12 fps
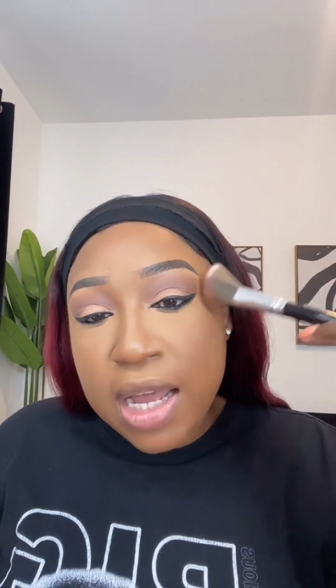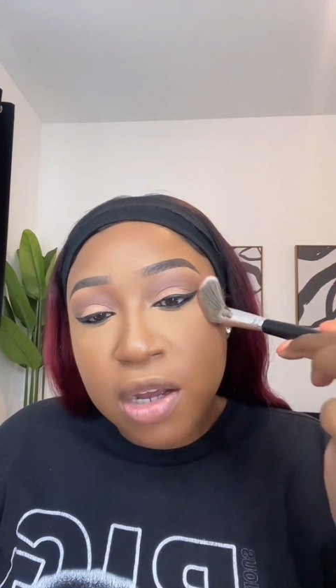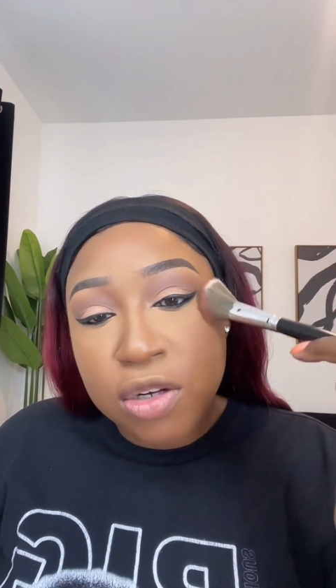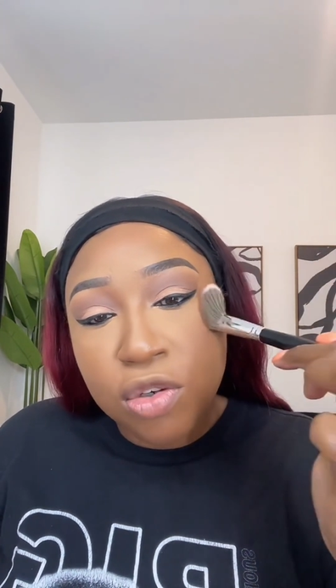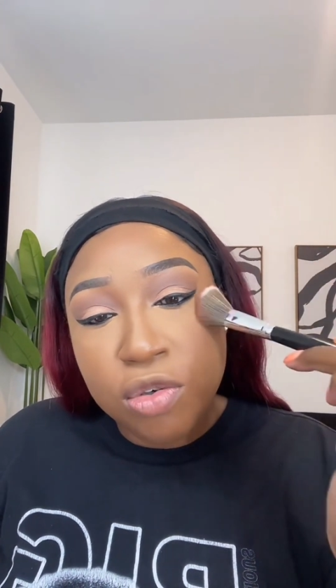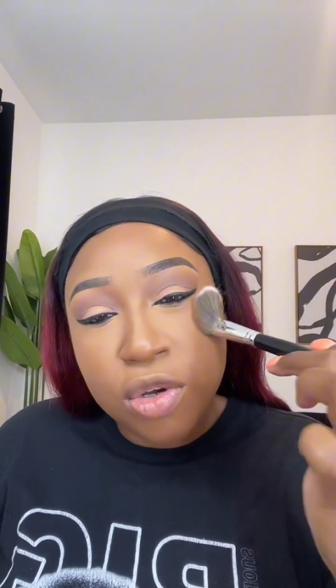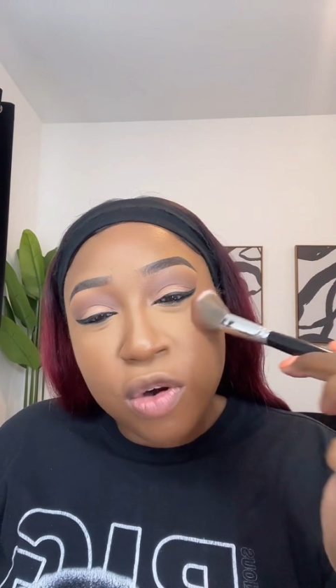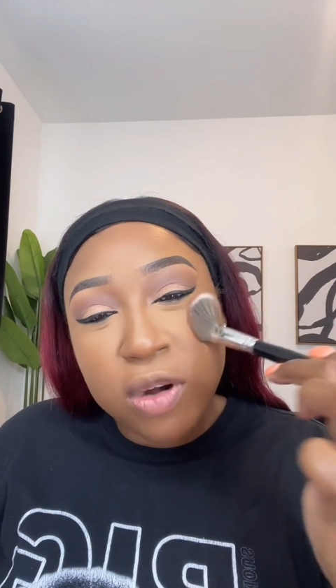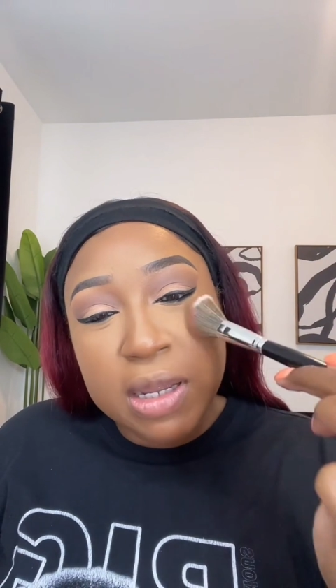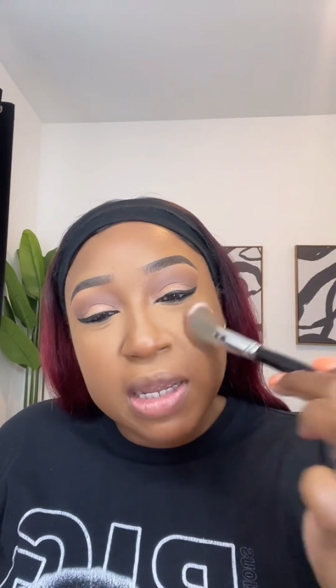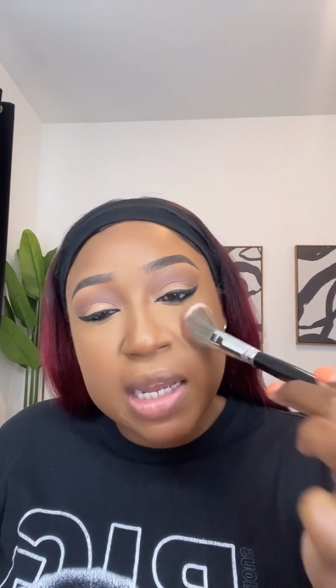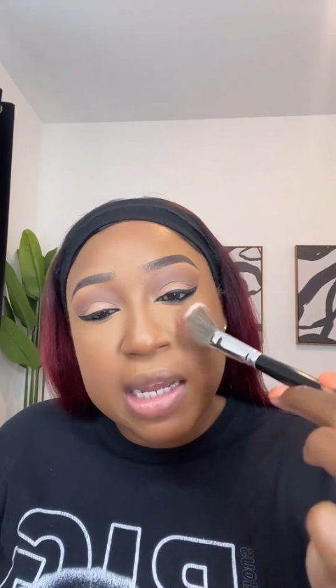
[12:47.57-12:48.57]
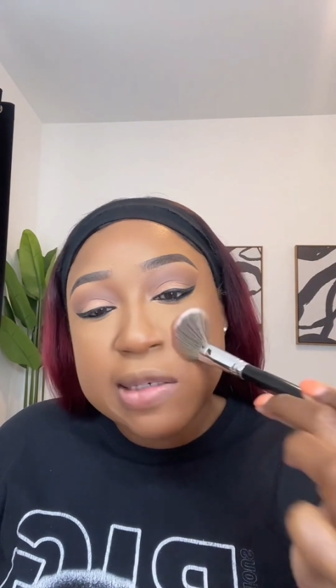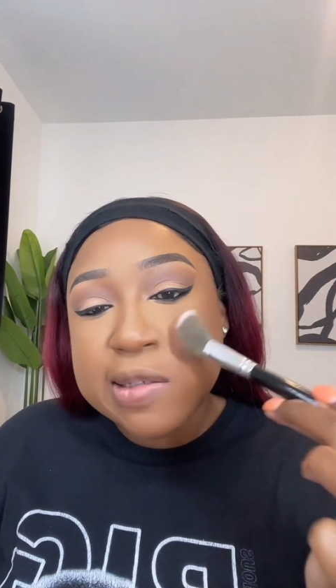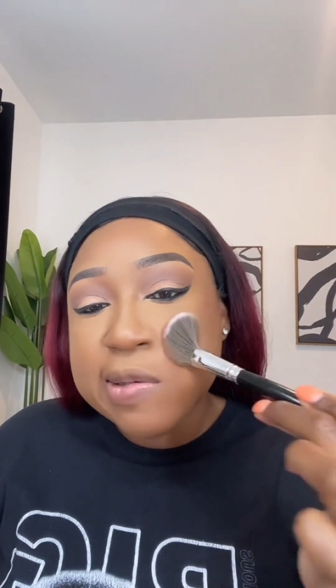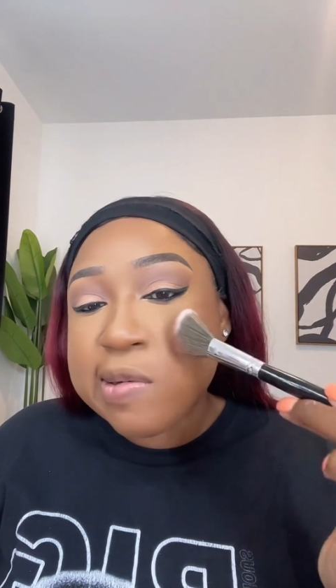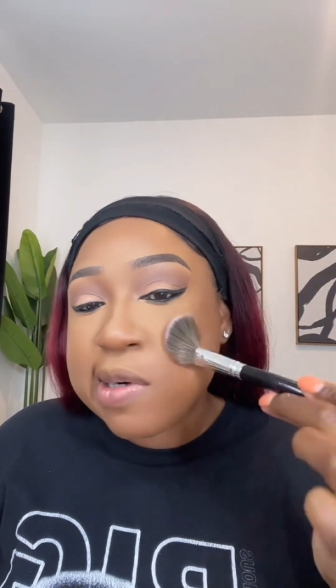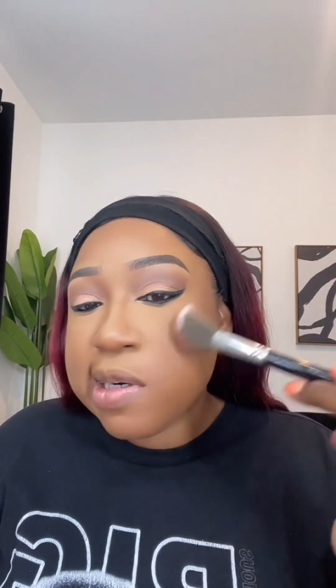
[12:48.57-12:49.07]
We're going to tap
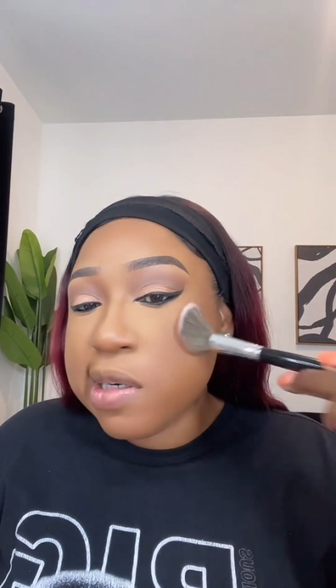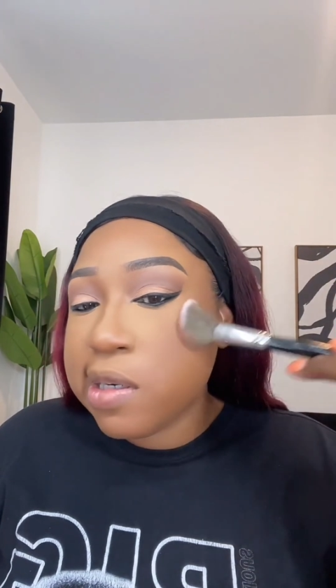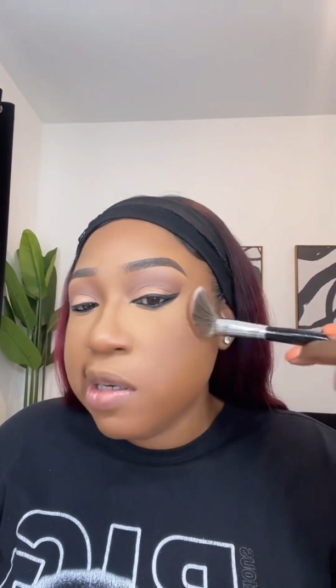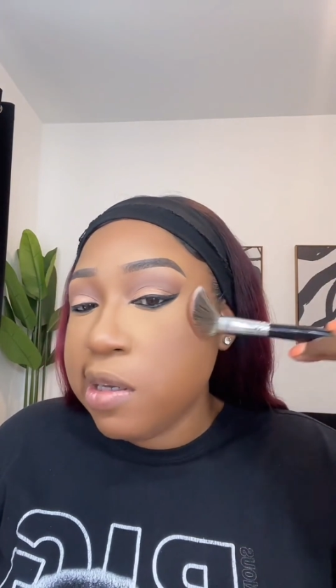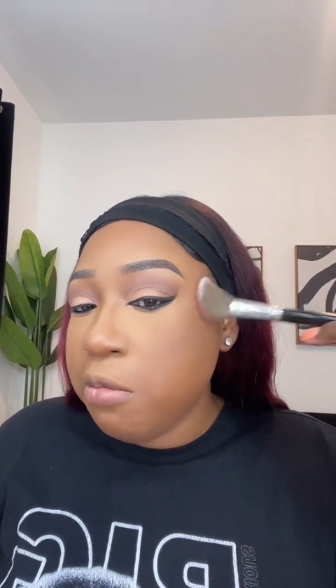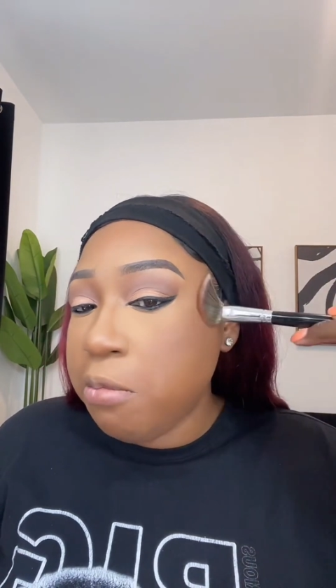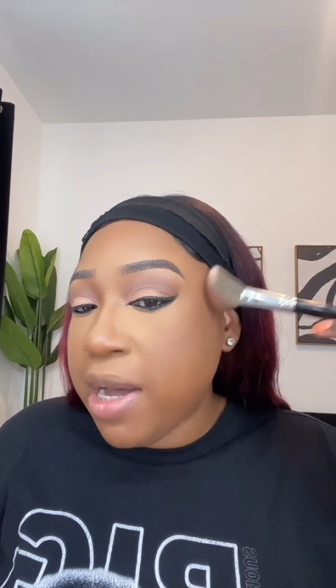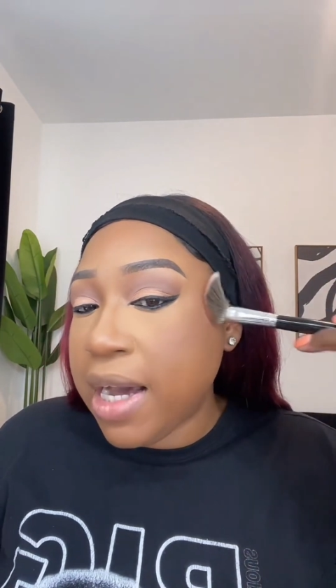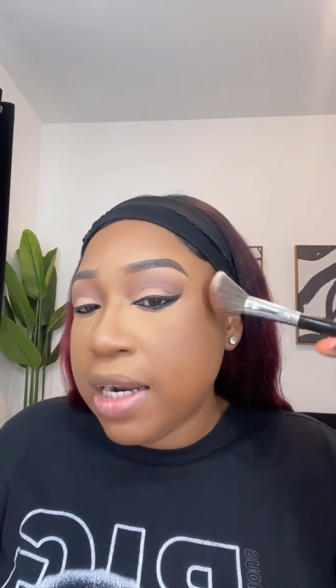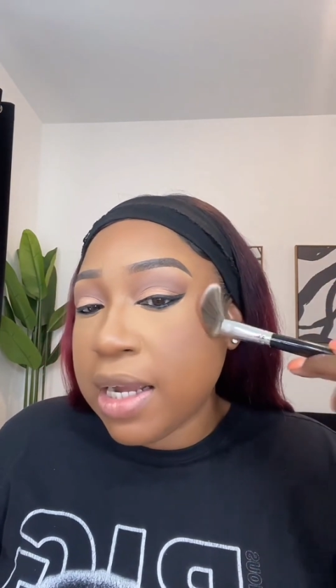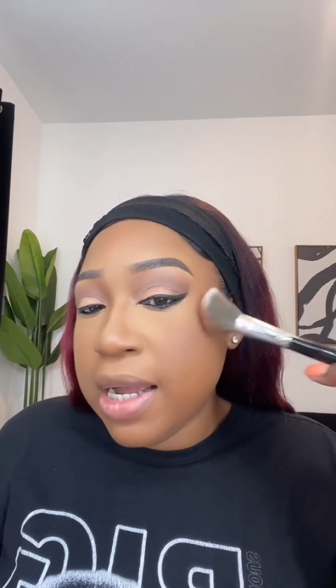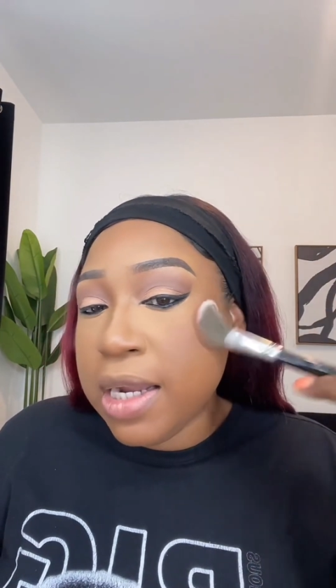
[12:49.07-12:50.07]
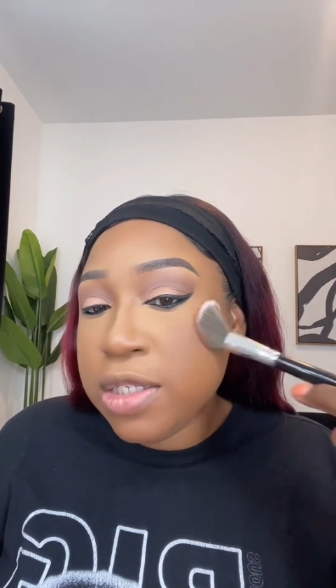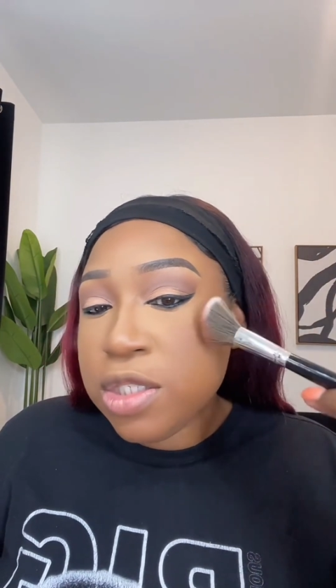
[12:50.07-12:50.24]
the contour on.